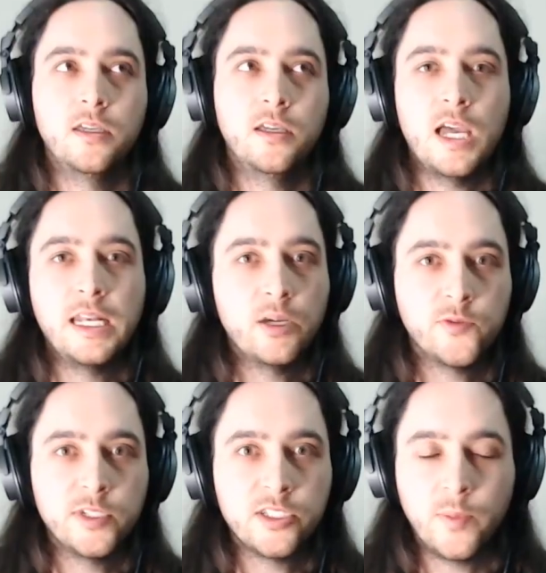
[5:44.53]
And now we've
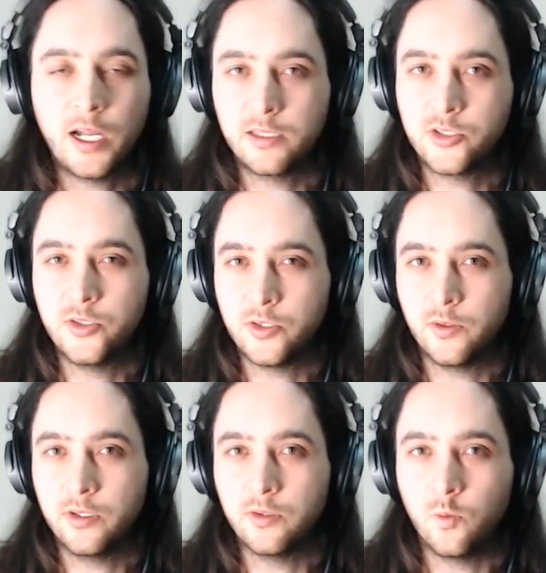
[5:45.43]
reached the part of the
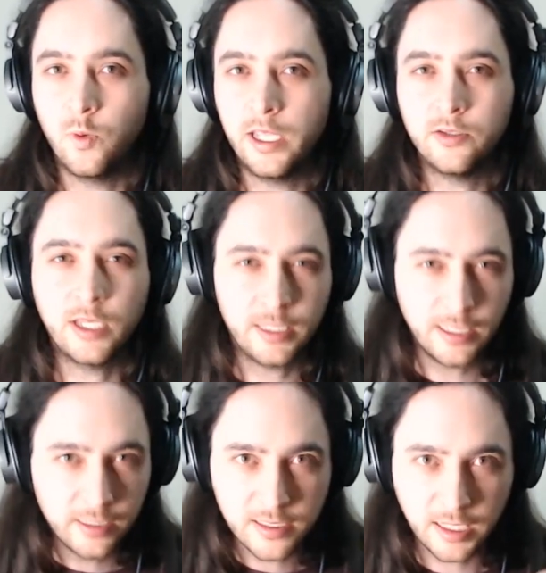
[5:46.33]
tutorial where you get the
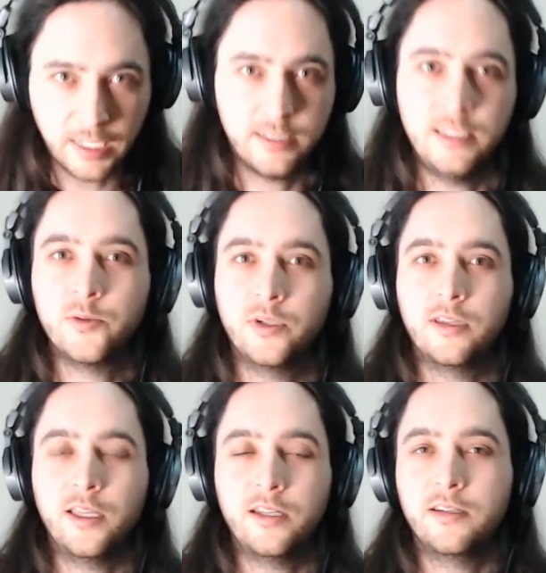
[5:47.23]
insider secret
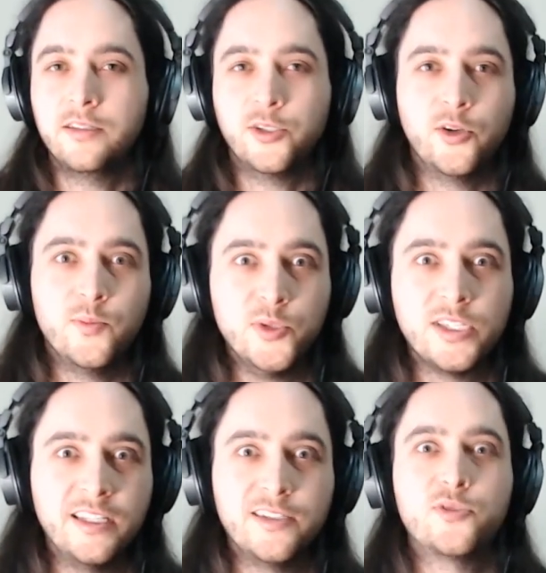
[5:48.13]
that,
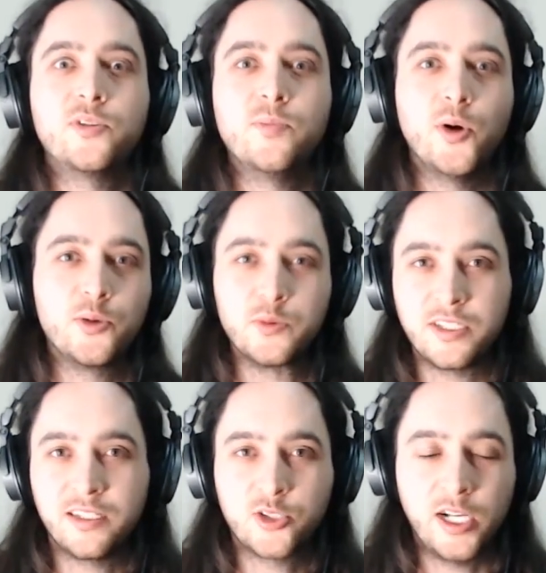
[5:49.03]
music industry moguls
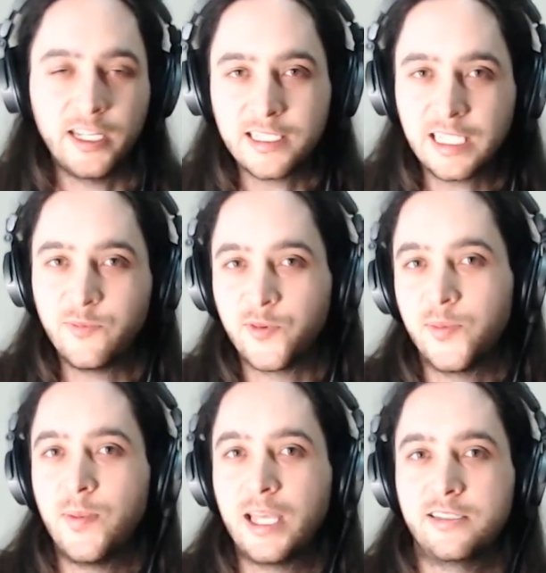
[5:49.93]
are trying to keep from
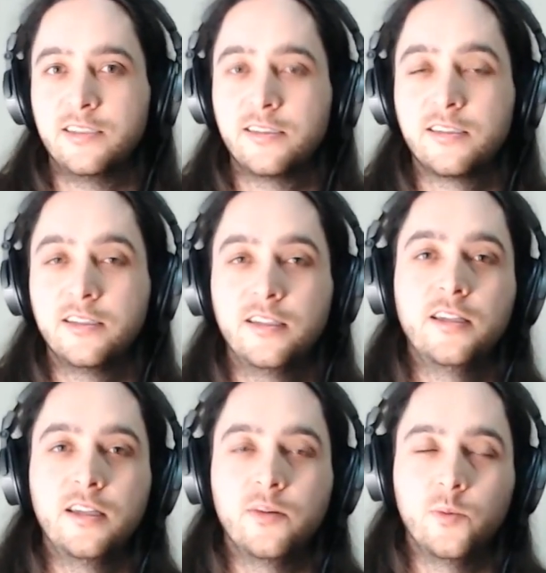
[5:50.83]
the masses,
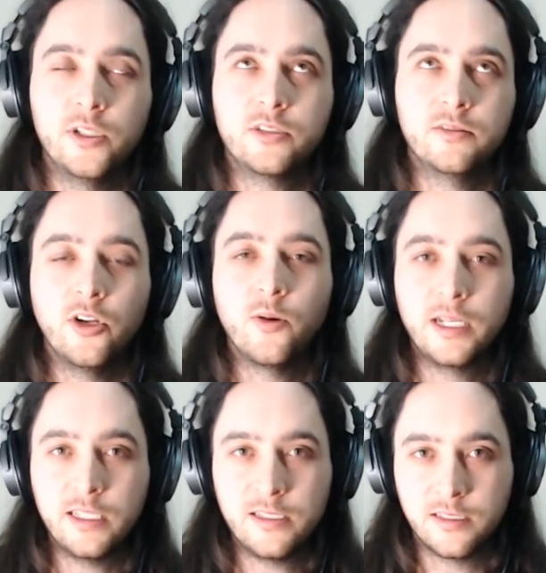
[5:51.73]
which no one
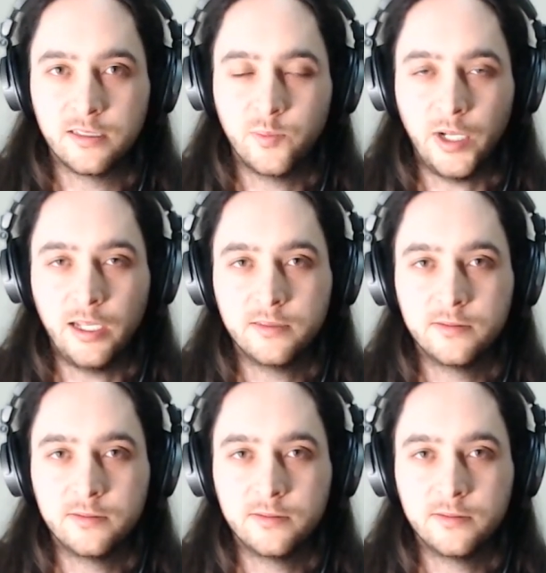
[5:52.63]
is, but,